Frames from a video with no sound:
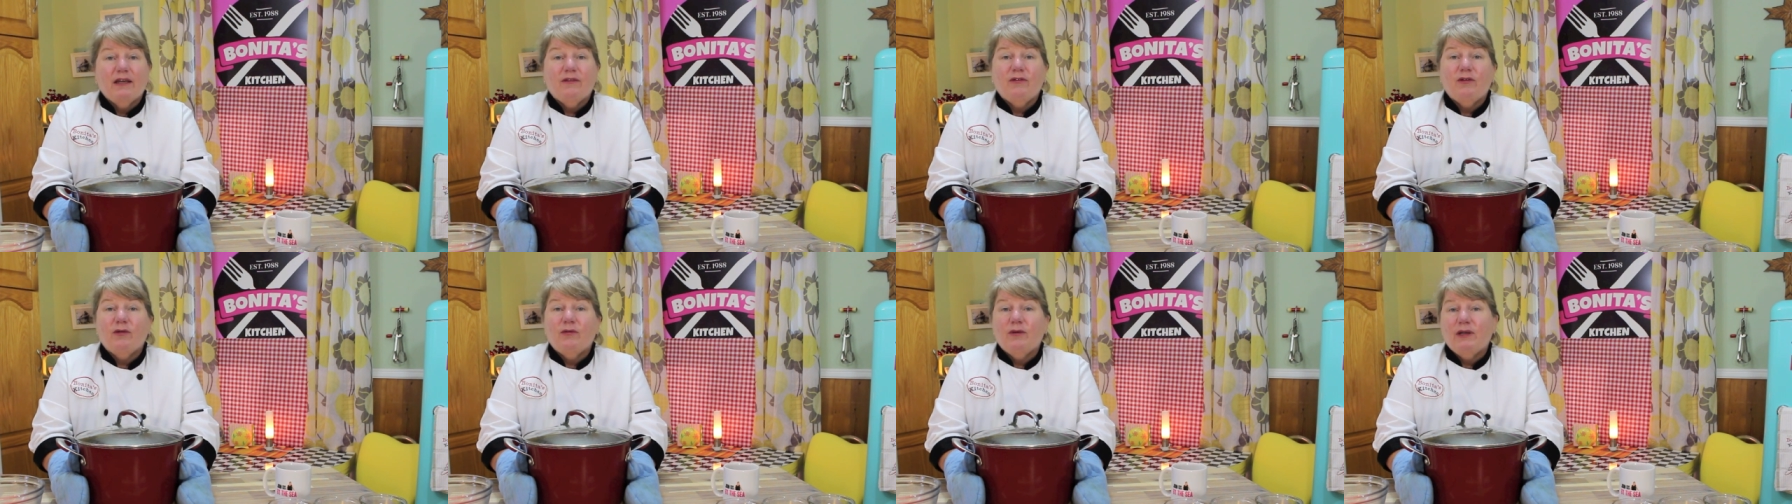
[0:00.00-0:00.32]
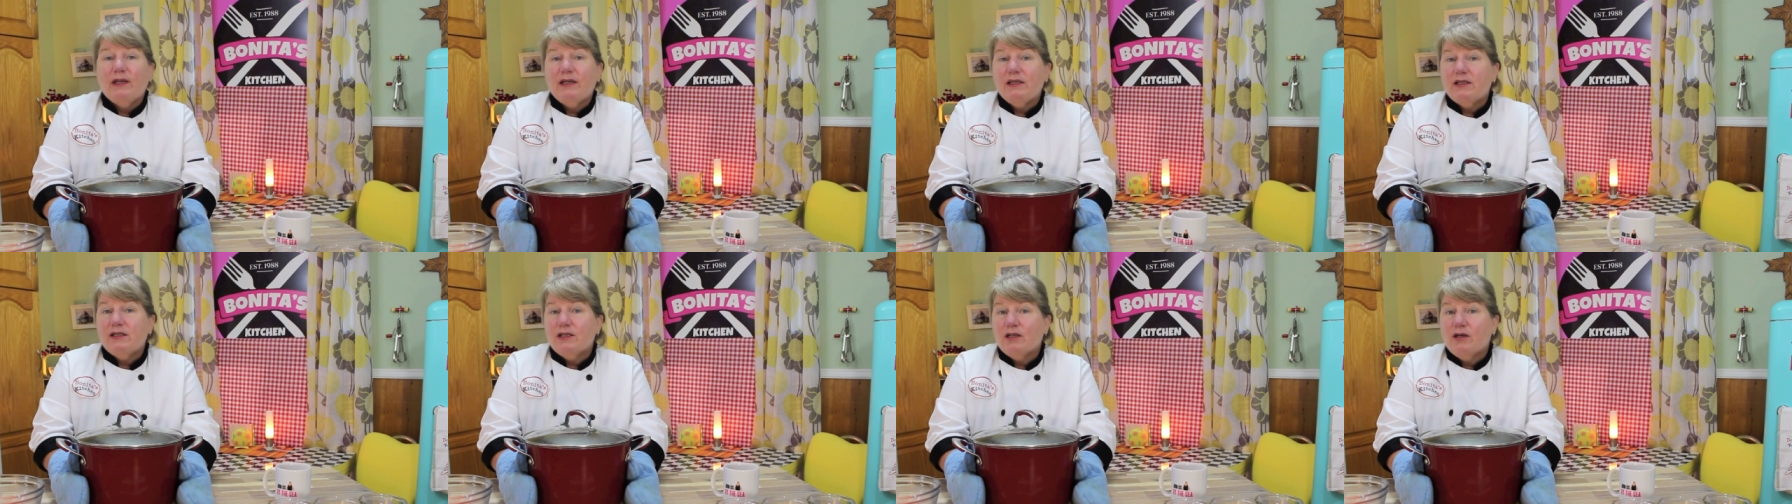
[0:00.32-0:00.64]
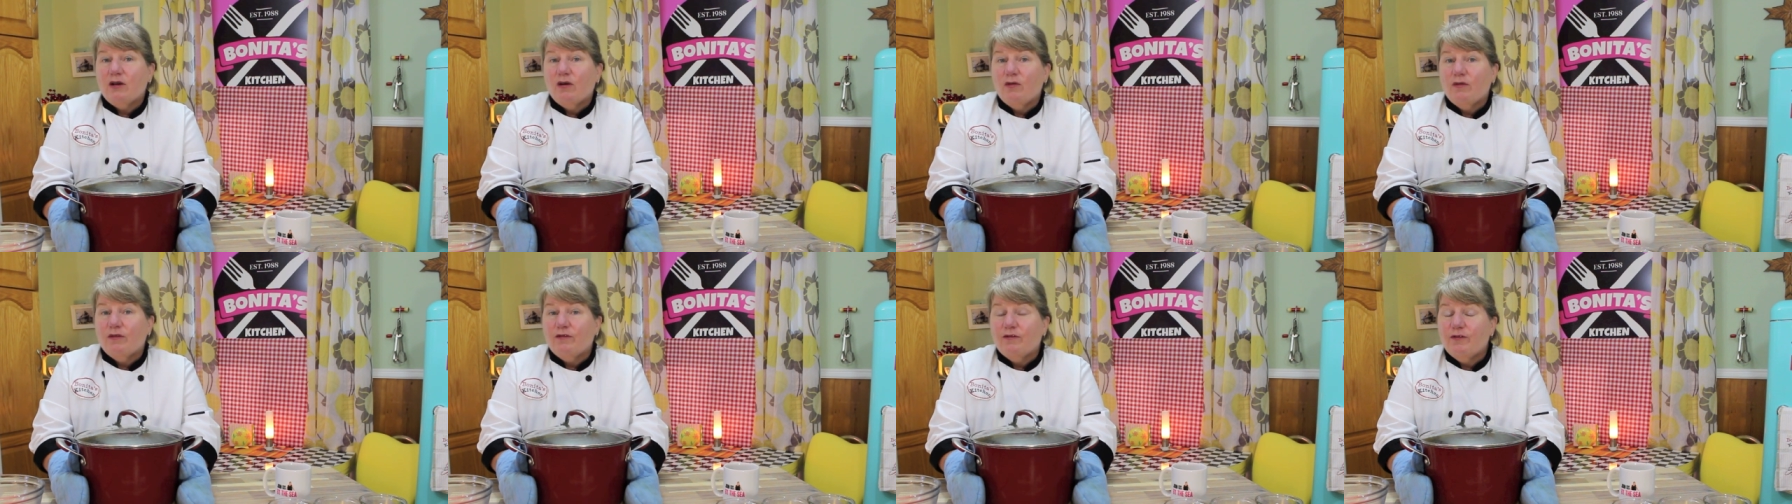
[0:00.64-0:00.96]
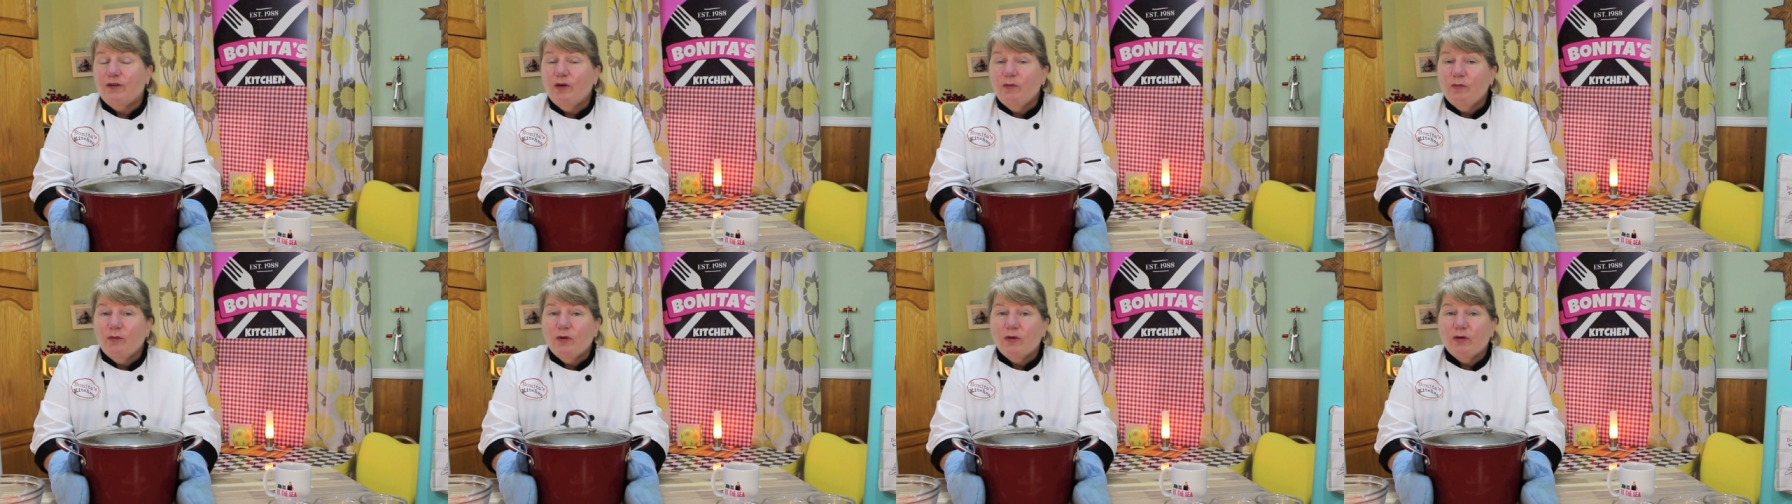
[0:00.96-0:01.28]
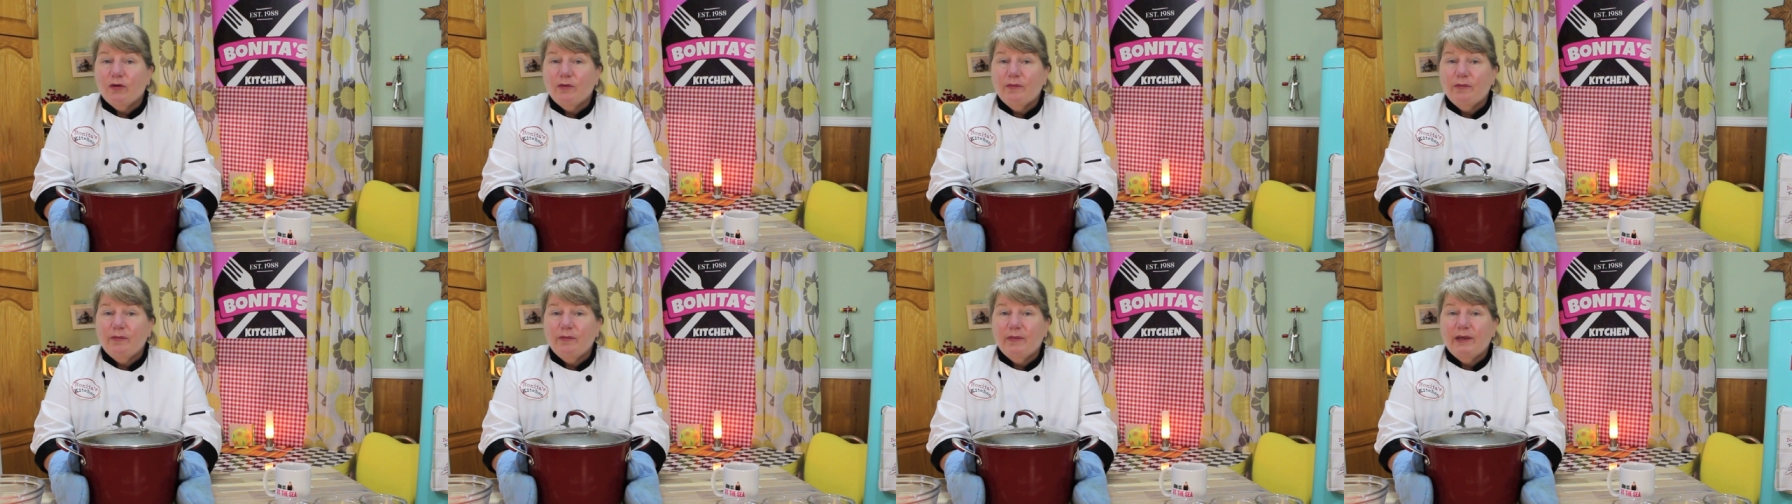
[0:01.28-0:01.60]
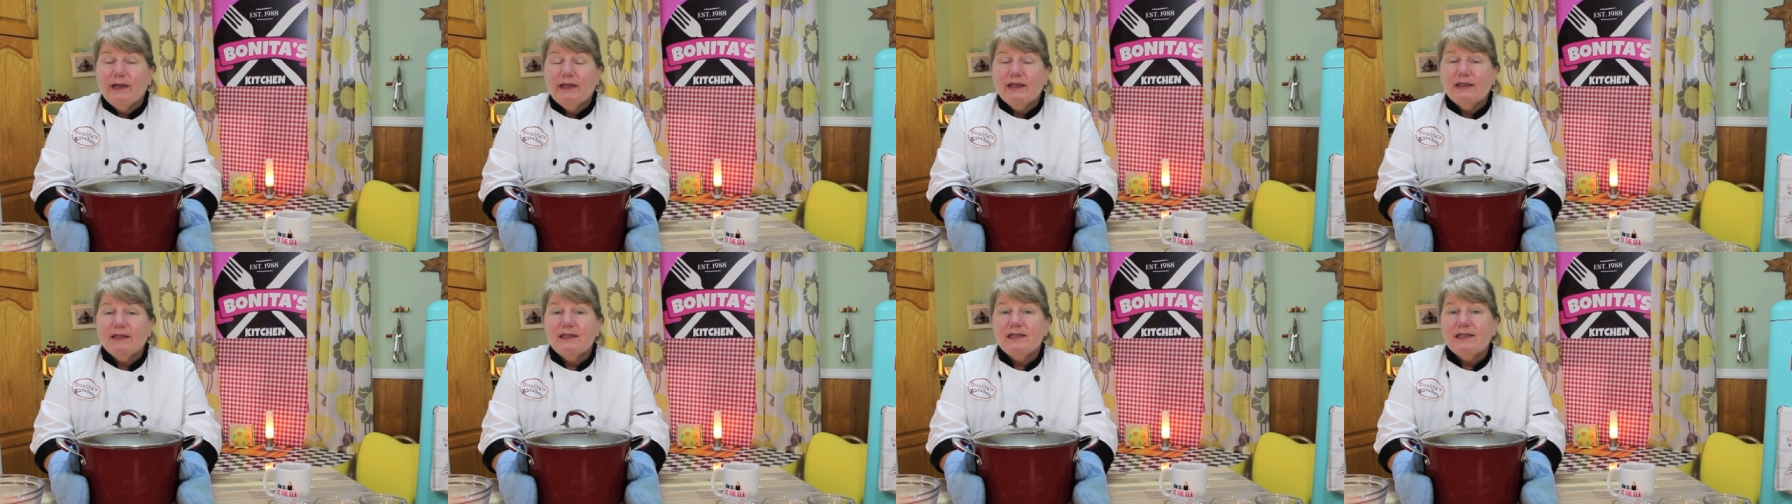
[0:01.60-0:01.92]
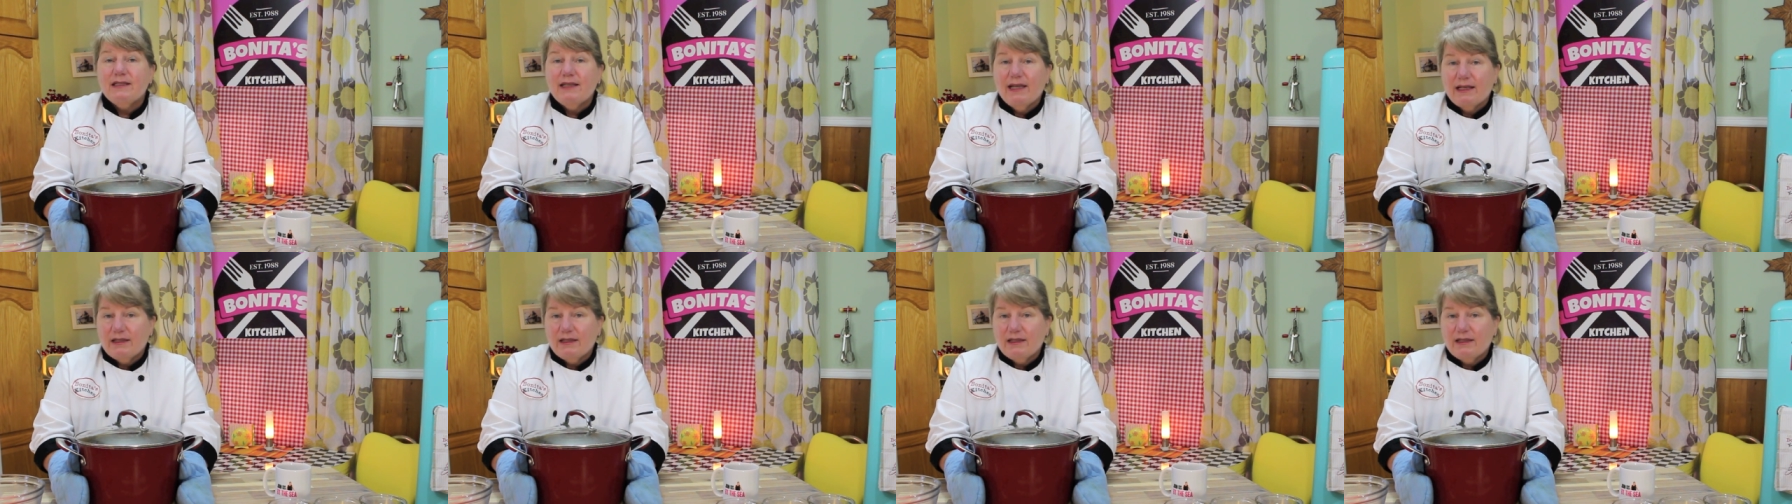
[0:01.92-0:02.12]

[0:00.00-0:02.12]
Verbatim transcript: If you need to go a few more minutes,